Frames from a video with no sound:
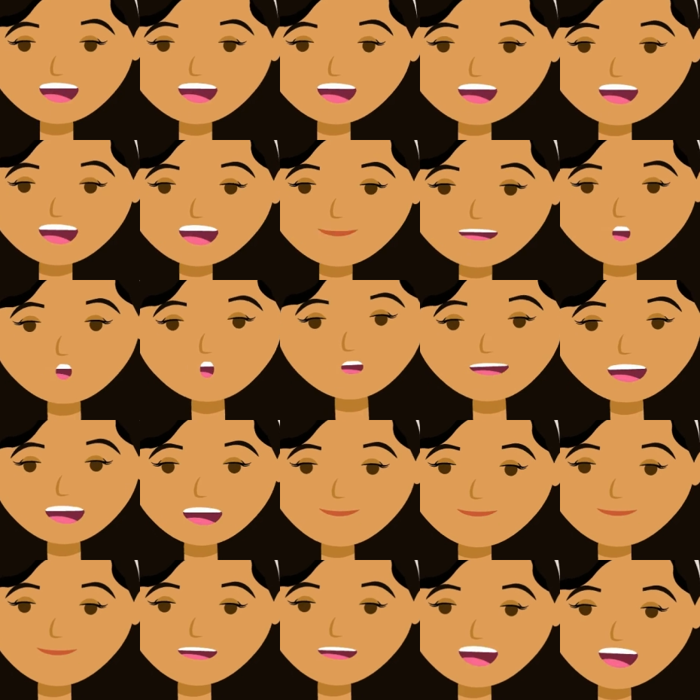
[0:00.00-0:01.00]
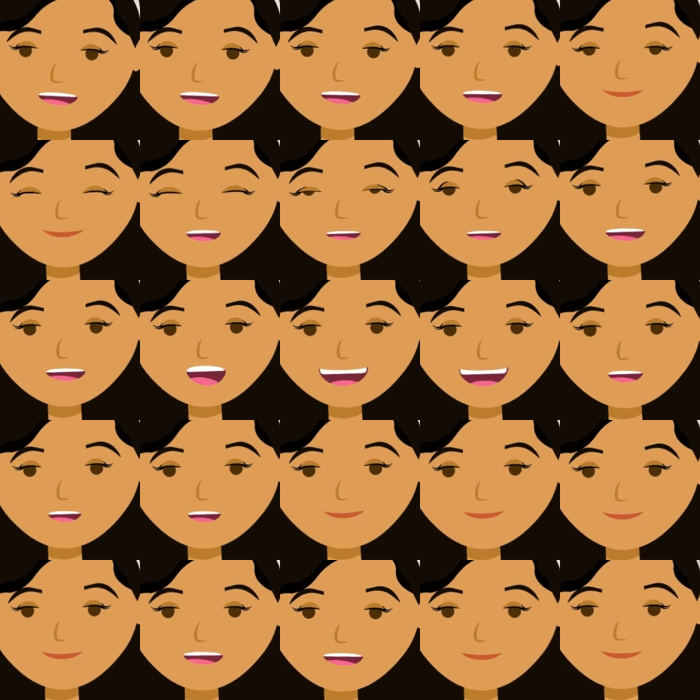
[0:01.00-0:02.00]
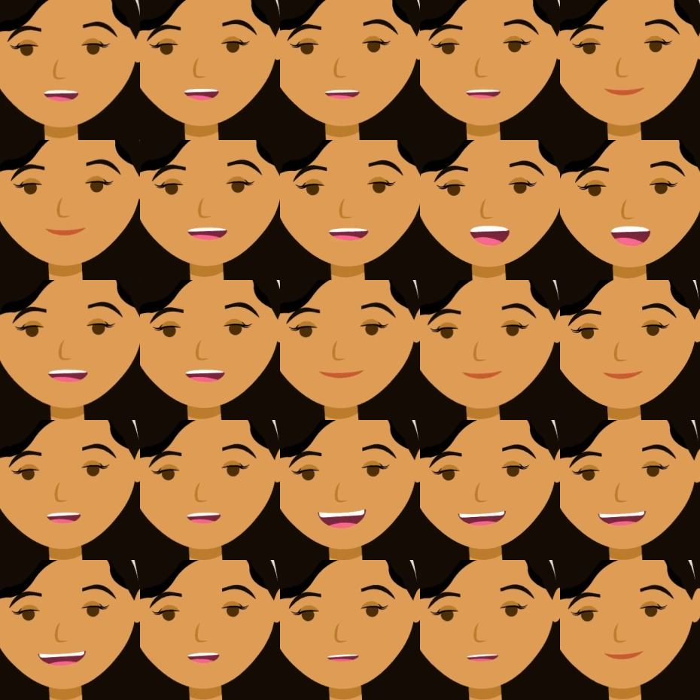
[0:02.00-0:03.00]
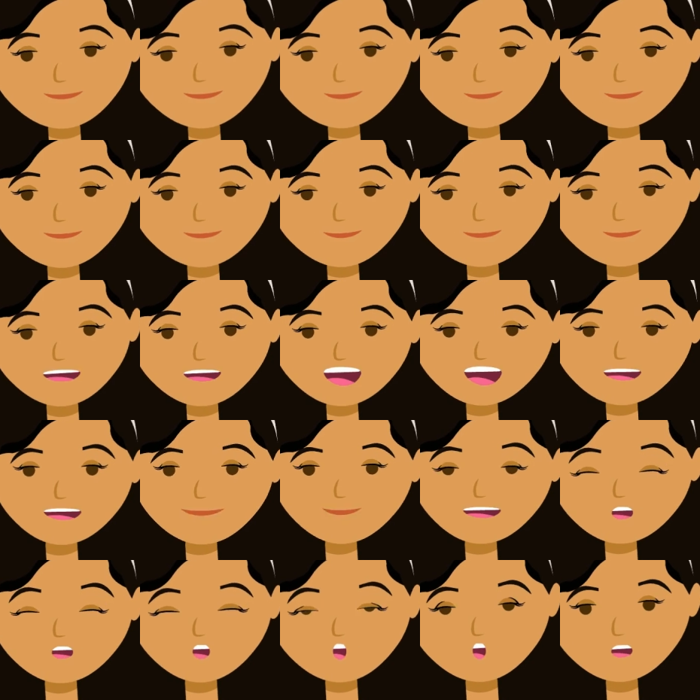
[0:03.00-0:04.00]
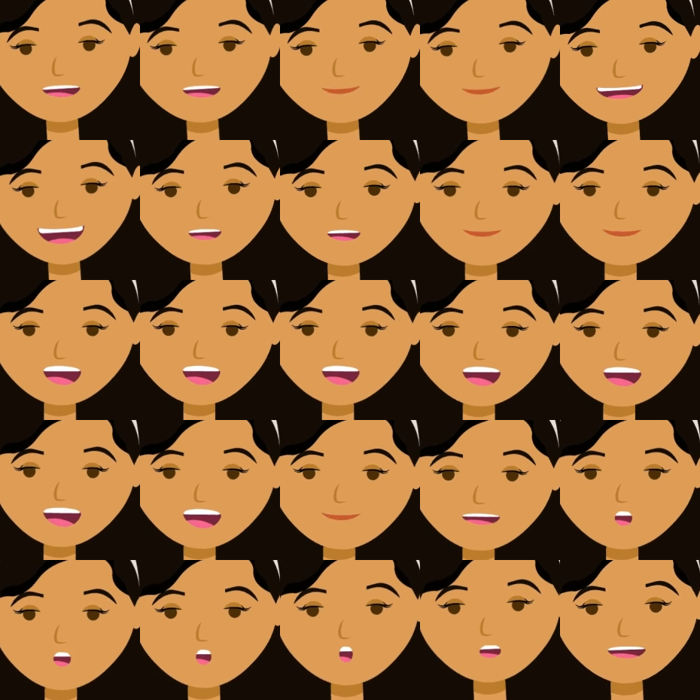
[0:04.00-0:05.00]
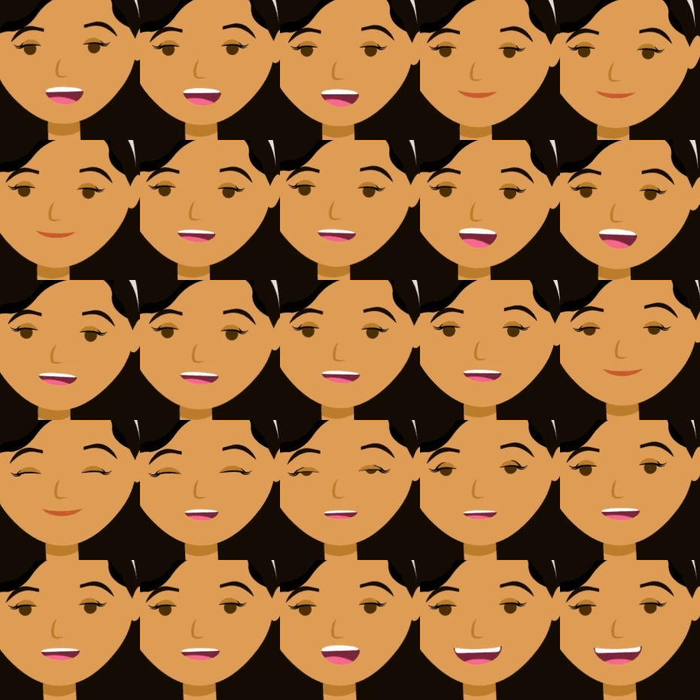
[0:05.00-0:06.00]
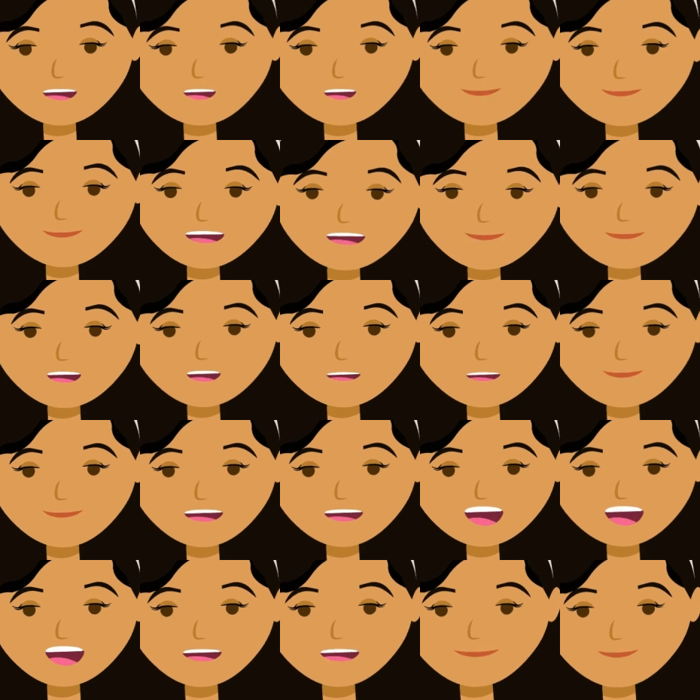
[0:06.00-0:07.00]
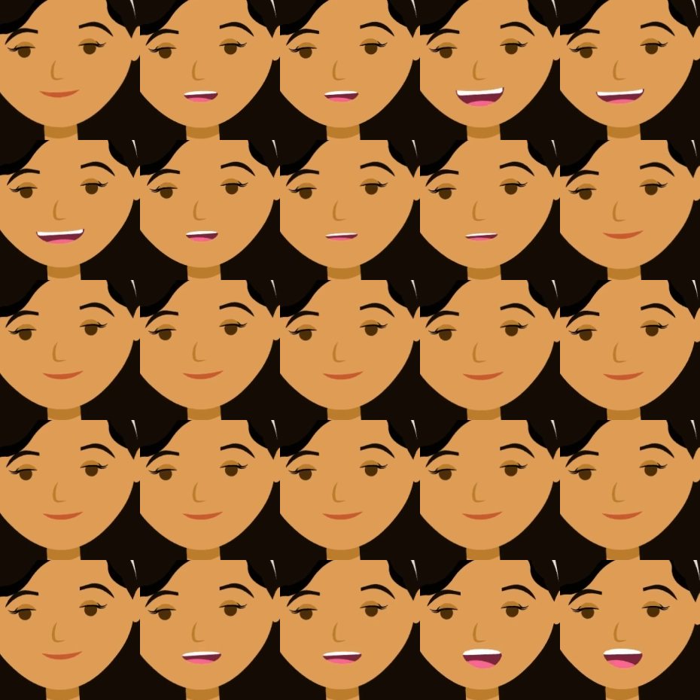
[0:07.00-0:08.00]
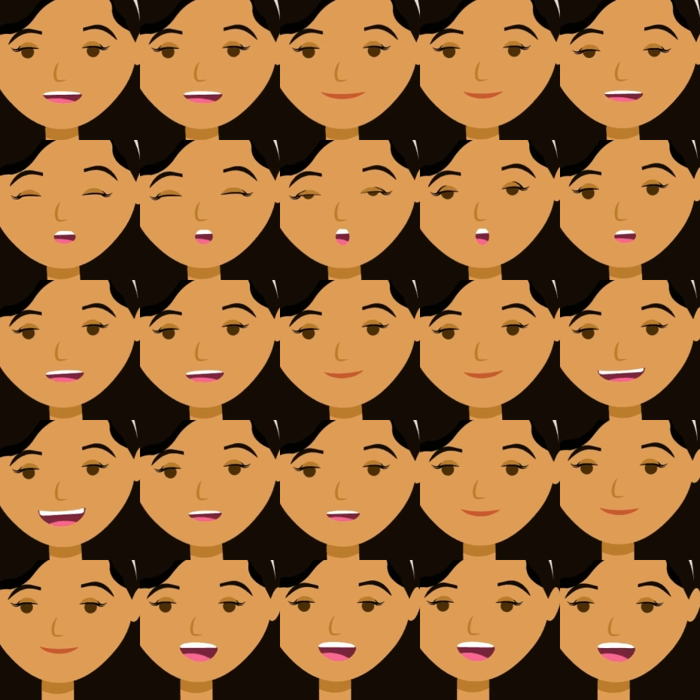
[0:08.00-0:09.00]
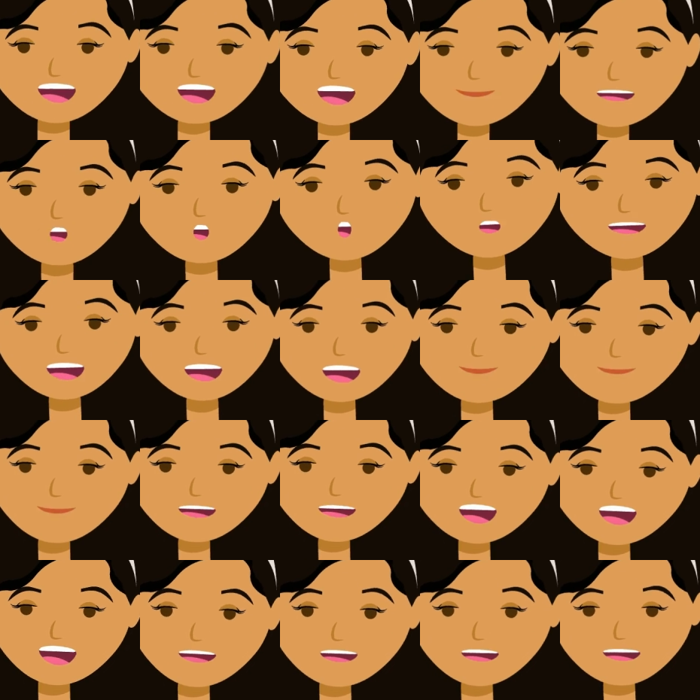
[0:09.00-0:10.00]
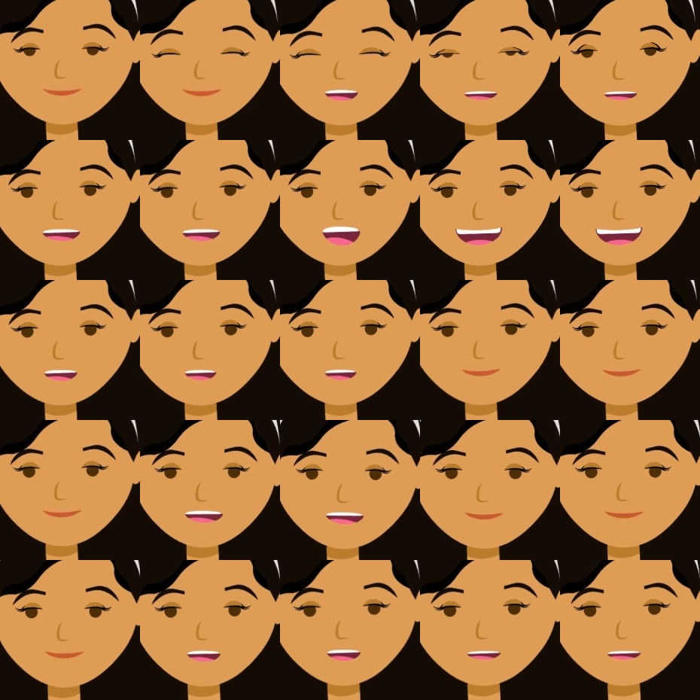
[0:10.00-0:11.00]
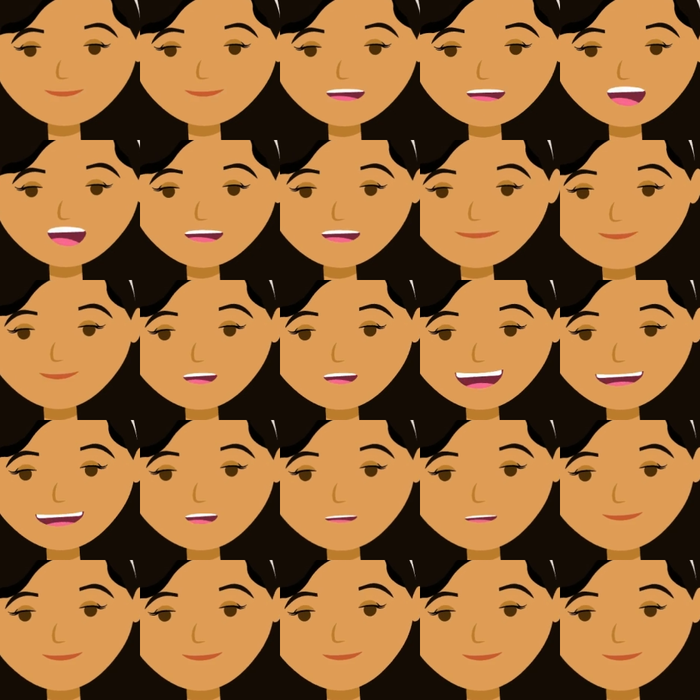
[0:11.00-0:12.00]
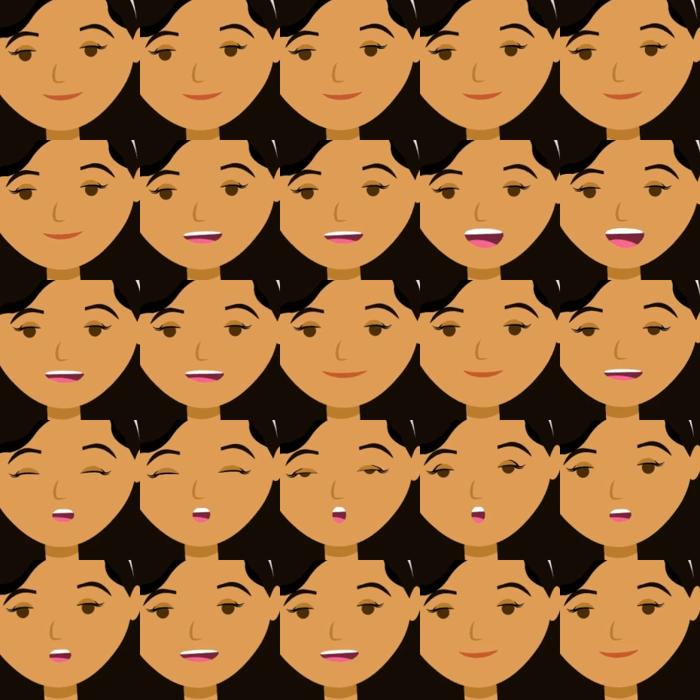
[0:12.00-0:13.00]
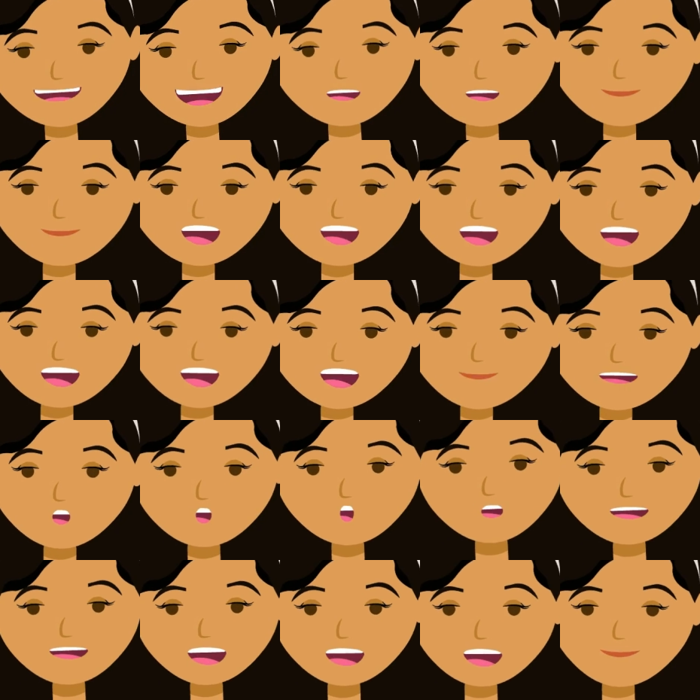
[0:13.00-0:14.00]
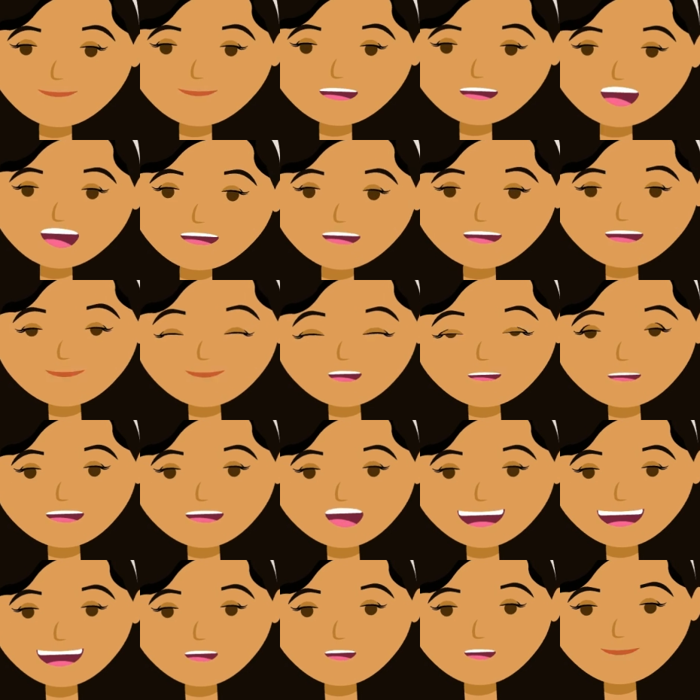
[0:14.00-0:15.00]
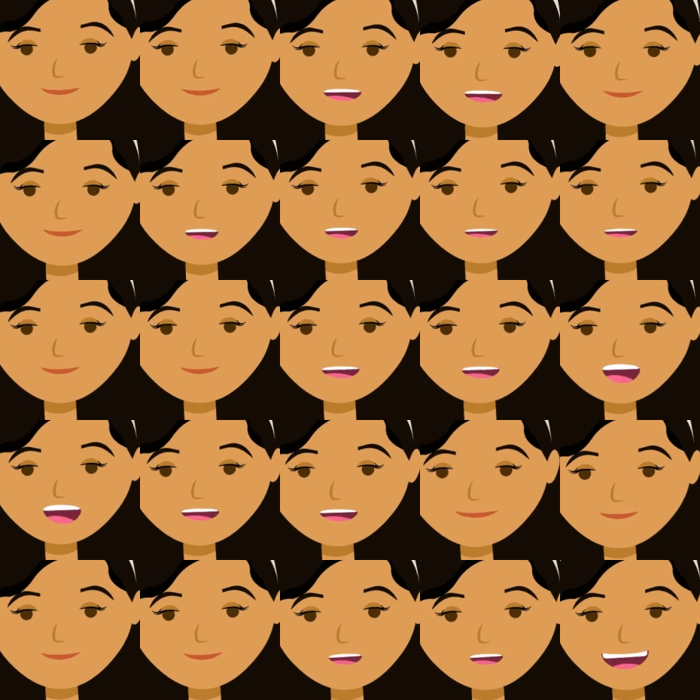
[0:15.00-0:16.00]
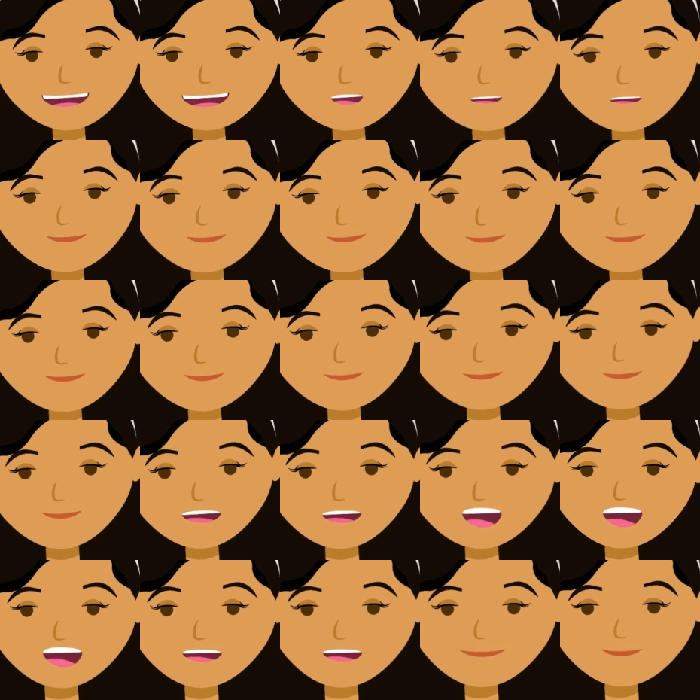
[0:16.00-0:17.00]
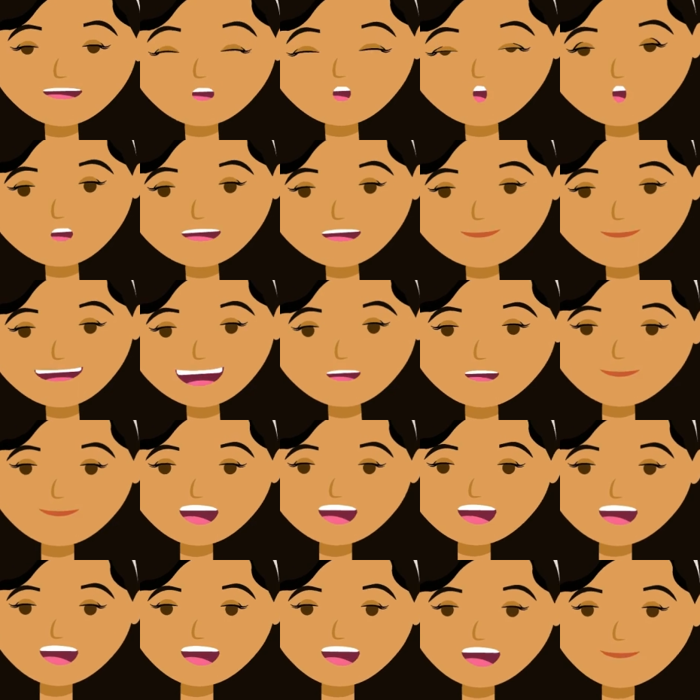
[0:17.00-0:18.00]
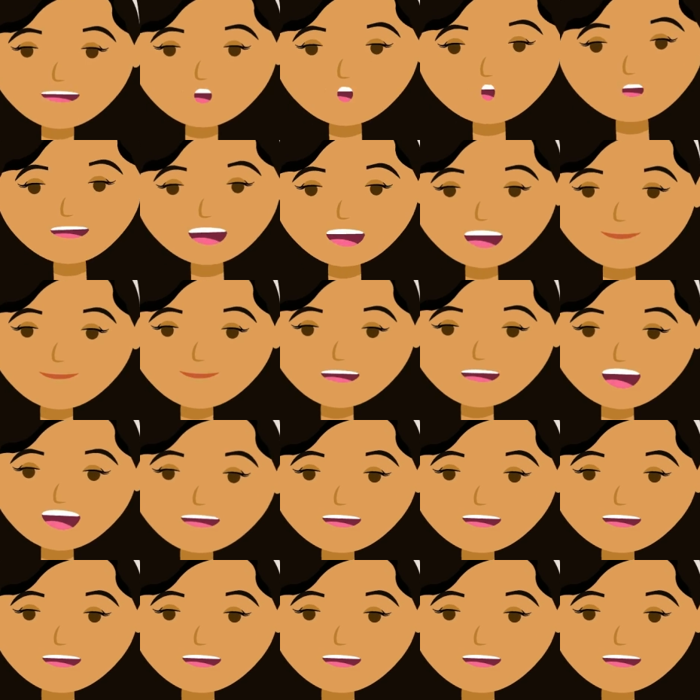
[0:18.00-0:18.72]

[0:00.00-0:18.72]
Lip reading: available to customers of Norwich Public Utility. Participants in the NPU pilot program receive a $1,200 per ton rebate toward the purchase and installation of a heat pump, plus up to $2,000 for integrated controls, both the labor and